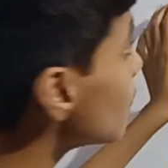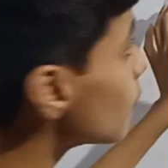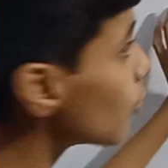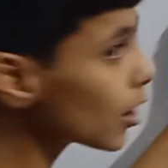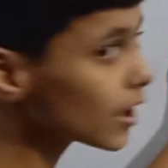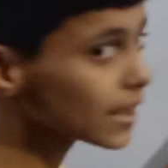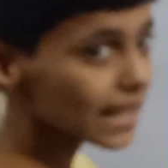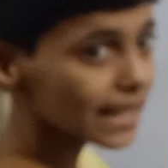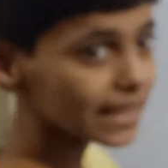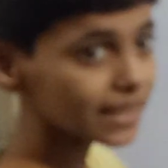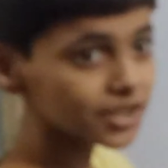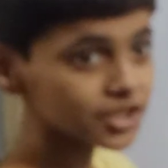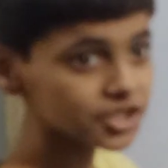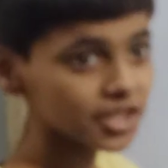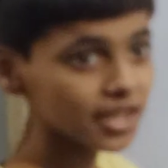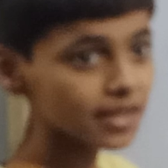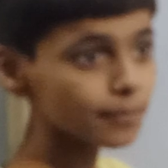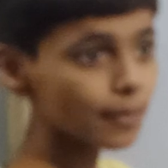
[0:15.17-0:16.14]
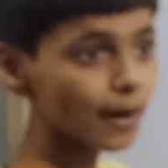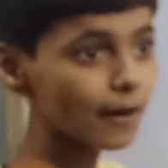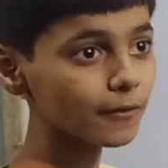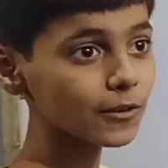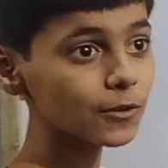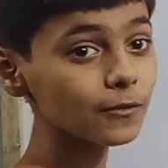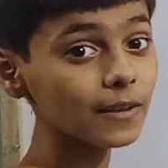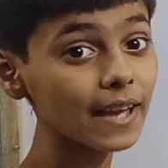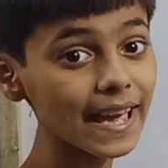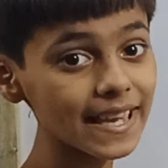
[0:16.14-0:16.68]
in work energy and
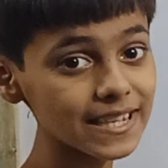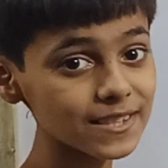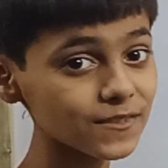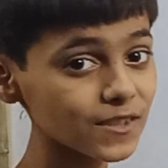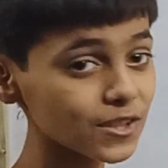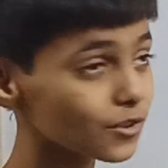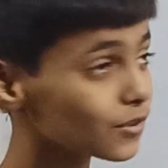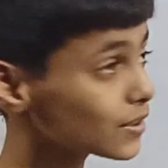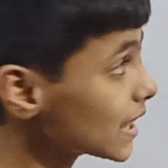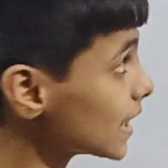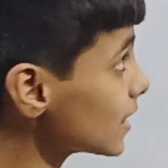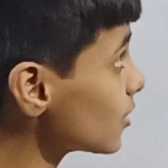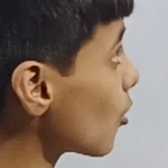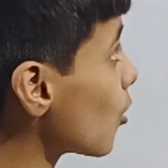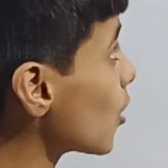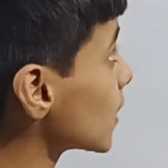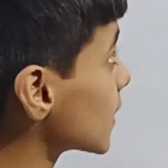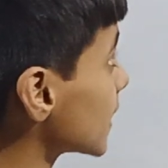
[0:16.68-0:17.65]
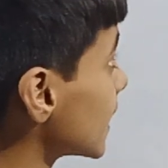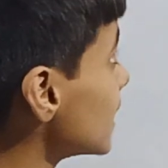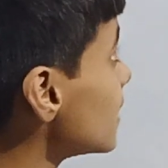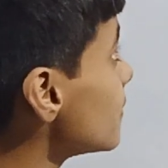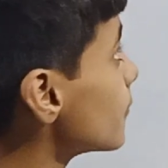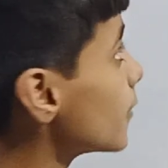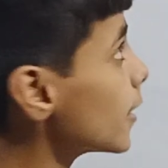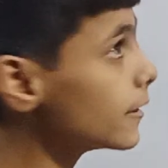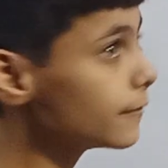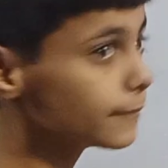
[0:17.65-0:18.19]
power, as we know that already
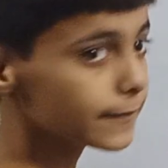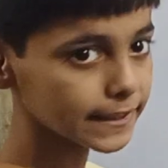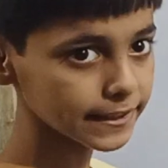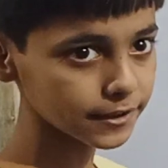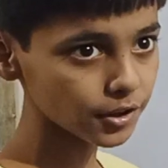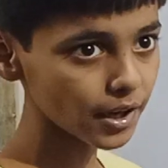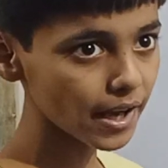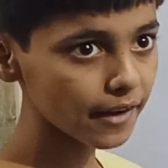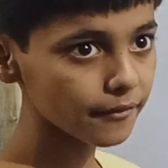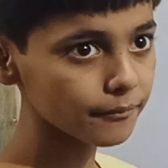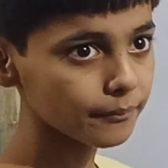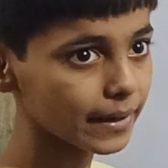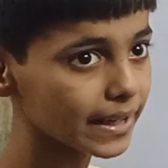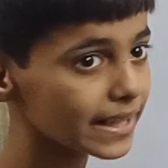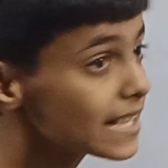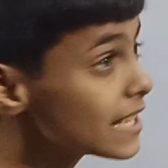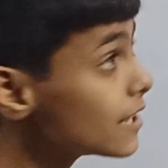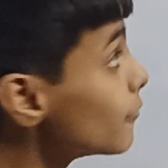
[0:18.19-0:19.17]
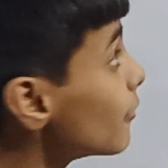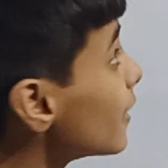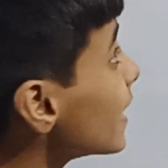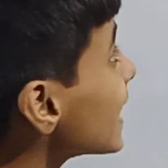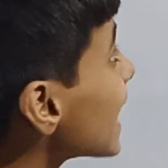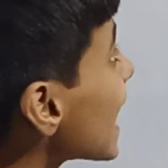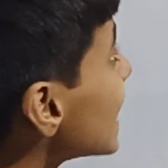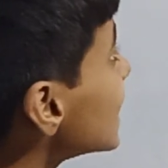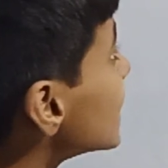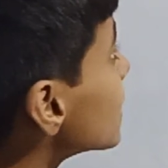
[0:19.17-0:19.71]
one video I've made where
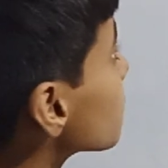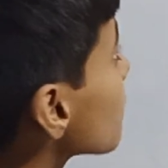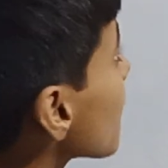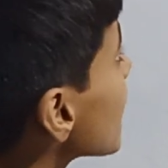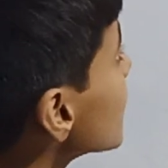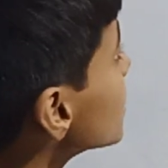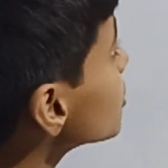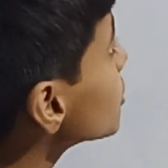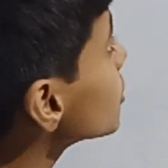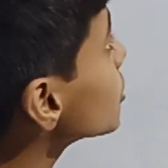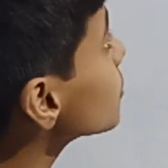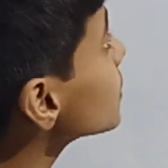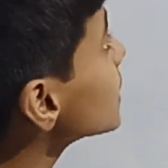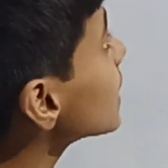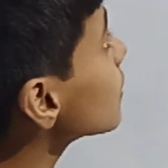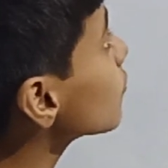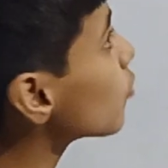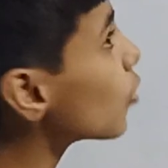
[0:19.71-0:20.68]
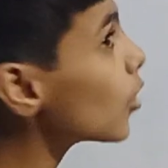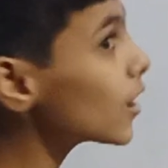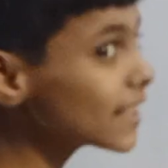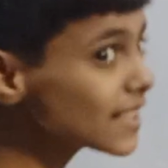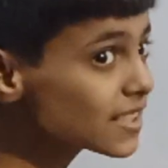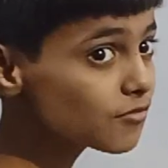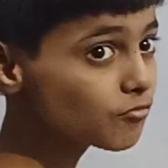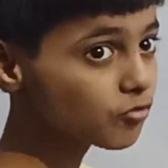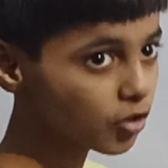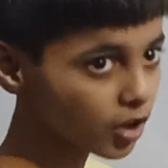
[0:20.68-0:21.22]
I defined to you that what
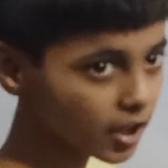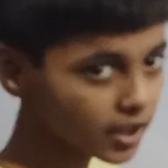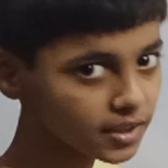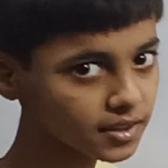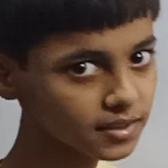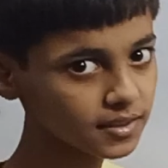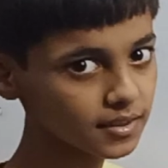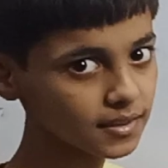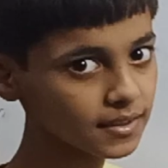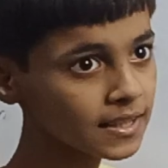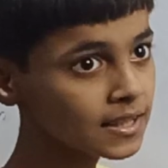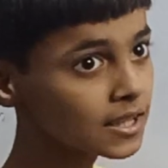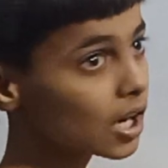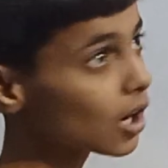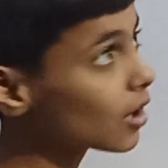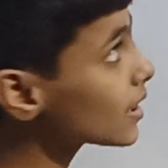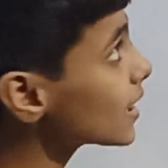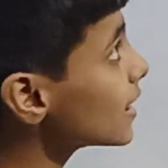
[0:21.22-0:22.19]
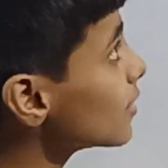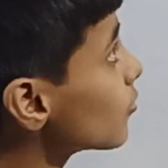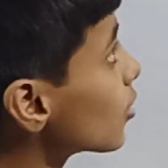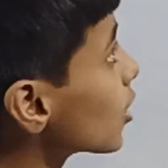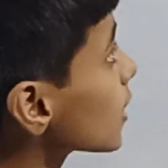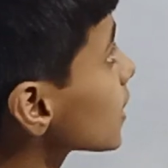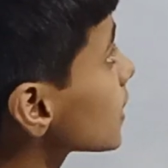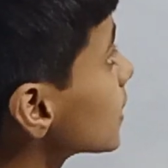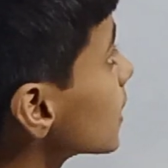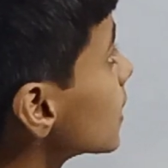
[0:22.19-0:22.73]
is work done. Okay,
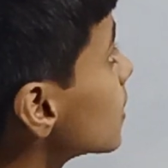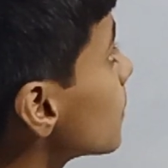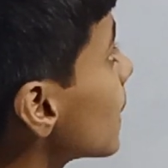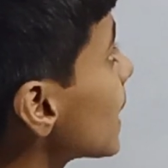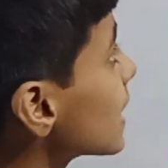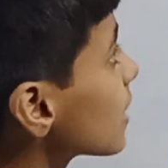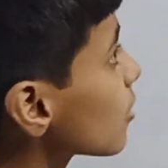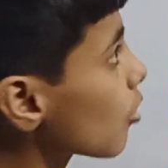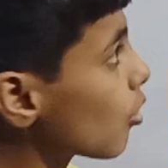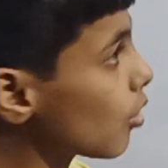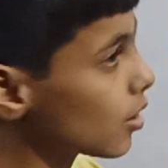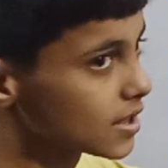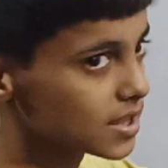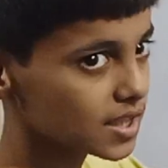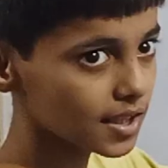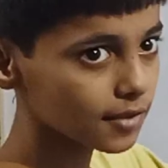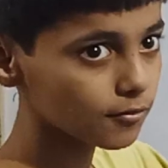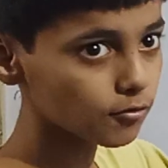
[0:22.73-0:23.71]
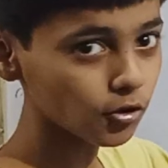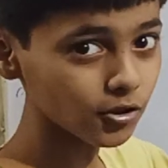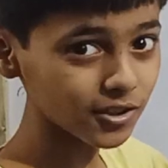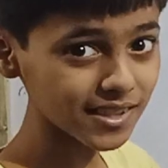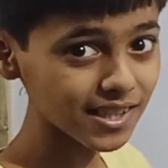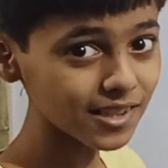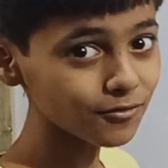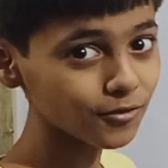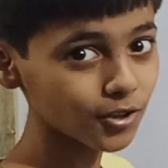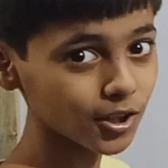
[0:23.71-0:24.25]
work done by a constant force
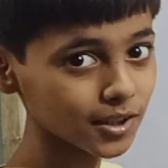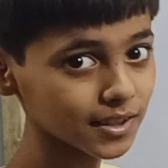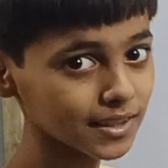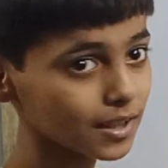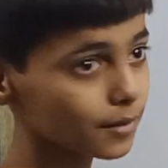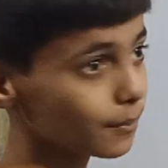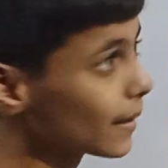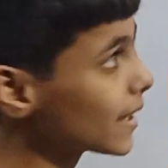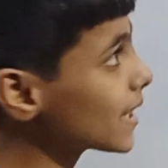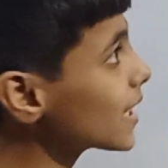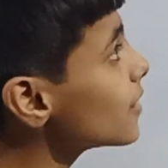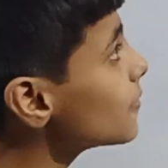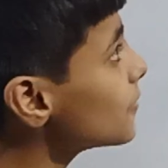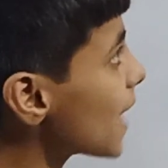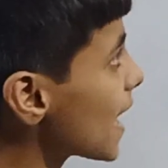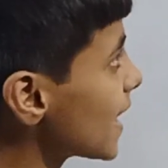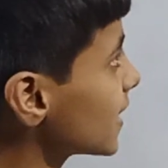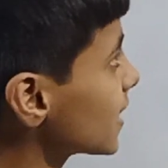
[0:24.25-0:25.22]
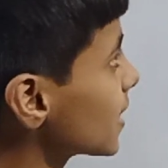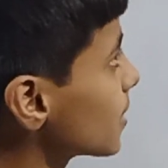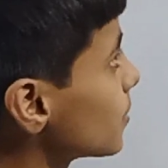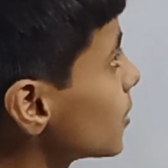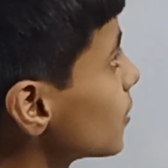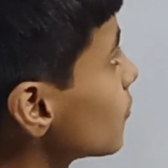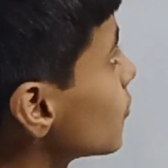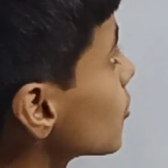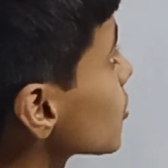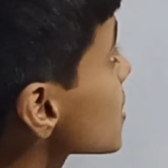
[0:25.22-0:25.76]
and work done by a
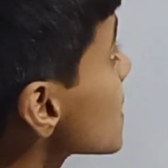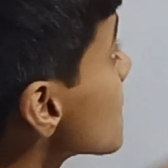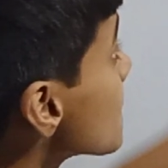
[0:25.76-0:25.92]
variable force.